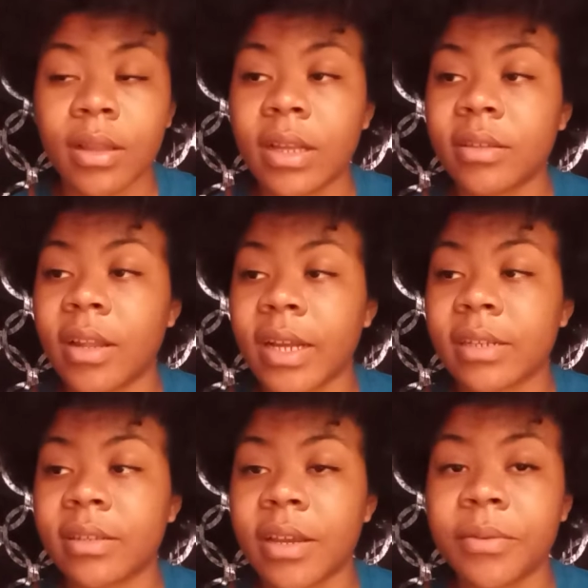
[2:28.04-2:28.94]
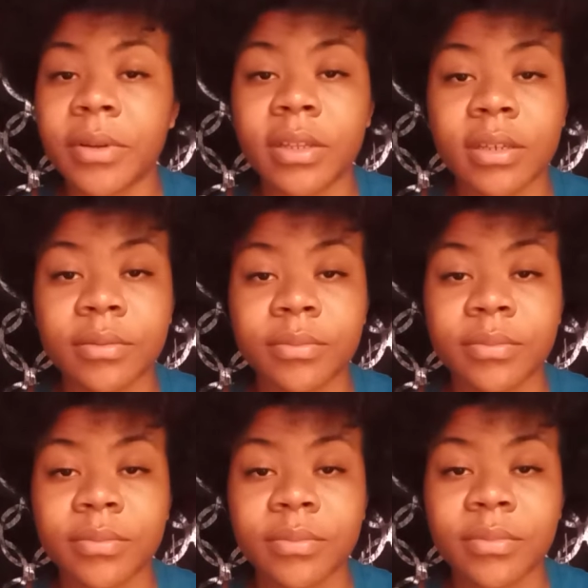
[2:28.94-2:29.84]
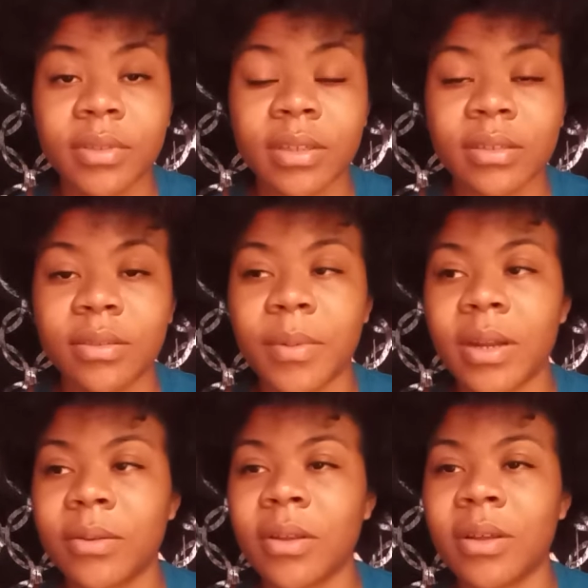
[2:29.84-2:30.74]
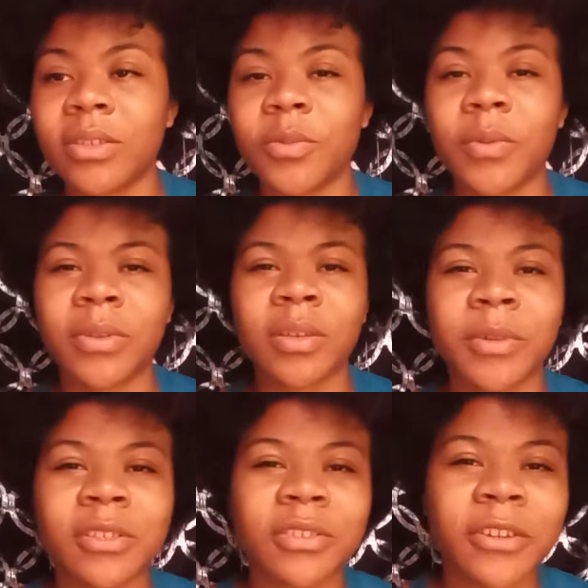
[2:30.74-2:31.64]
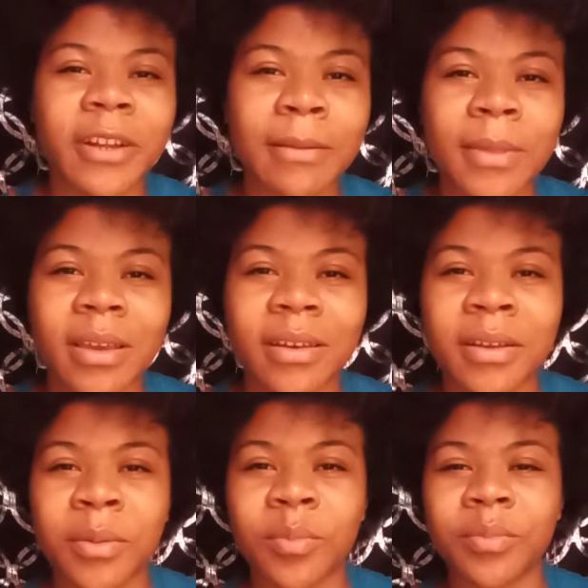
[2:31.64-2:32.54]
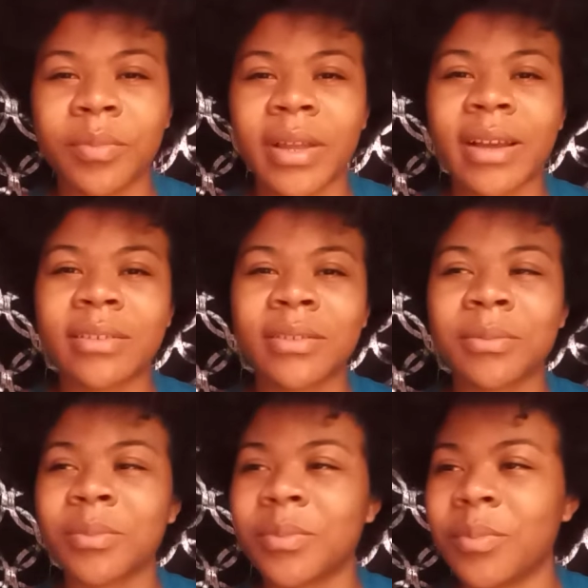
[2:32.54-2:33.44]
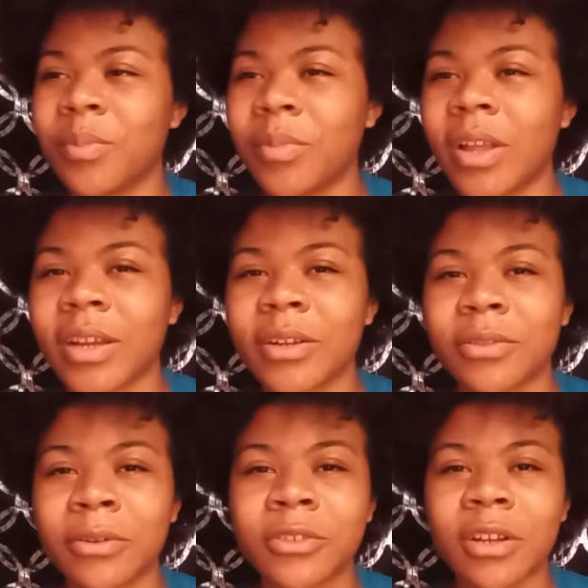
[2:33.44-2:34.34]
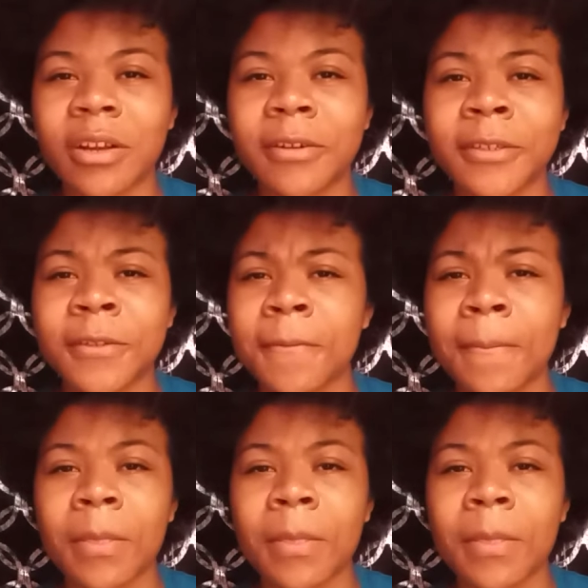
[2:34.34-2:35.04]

That's all I can say, really. Somebody uh, told me one time on Instagram that uh, blacks block your throat chakra.